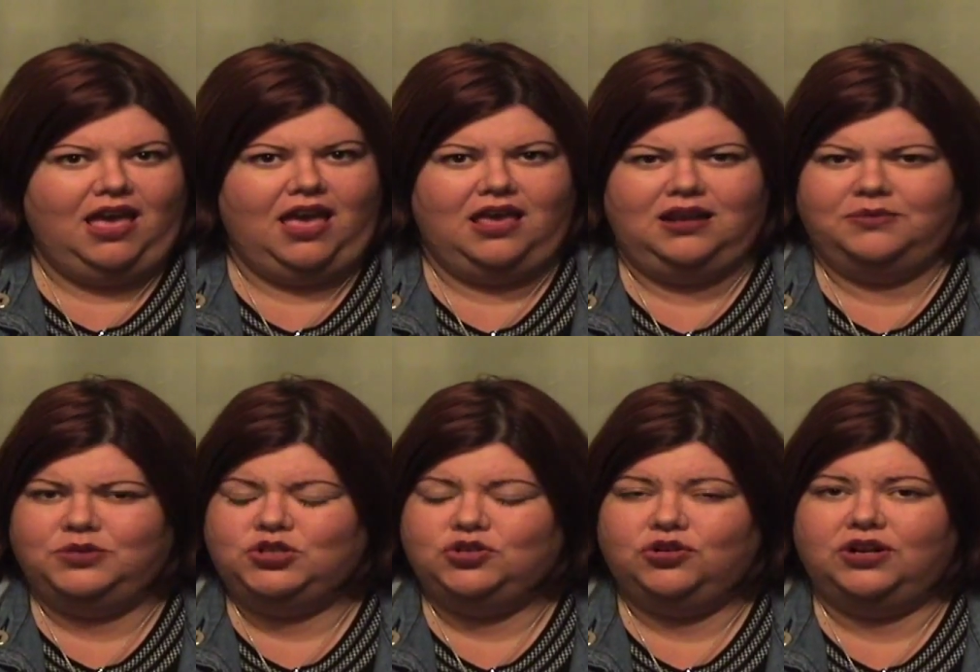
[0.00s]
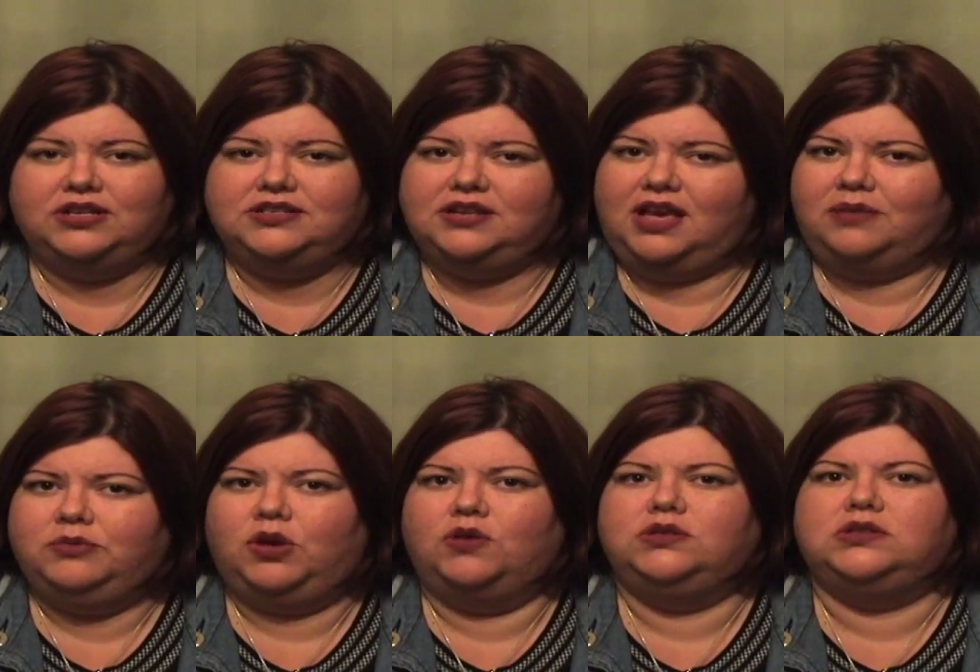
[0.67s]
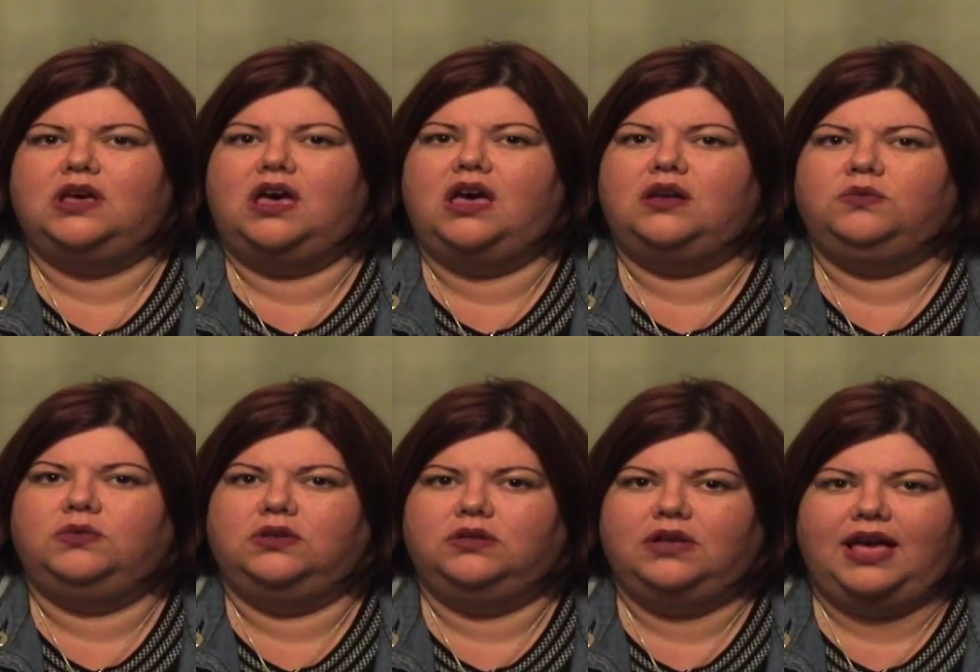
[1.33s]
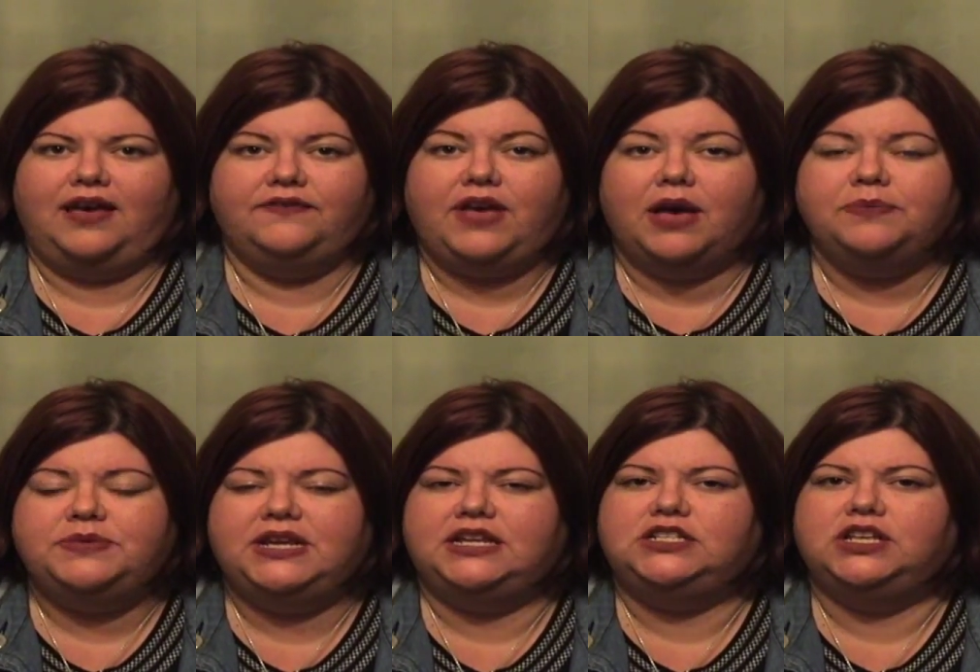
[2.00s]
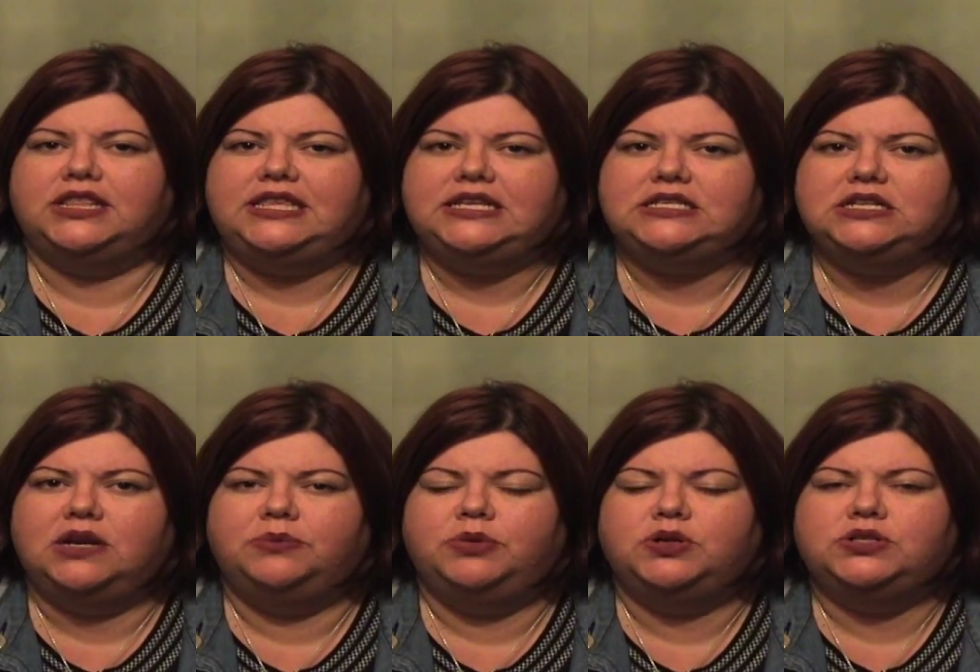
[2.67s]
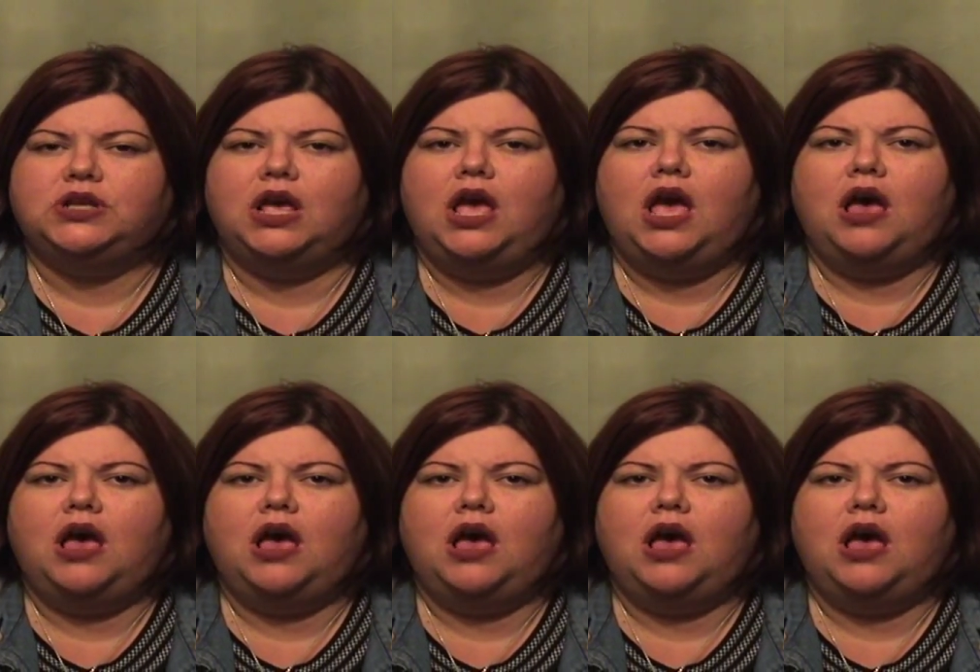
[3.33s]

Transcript: and I'm sure as time goes on we'll have updates on these numbers,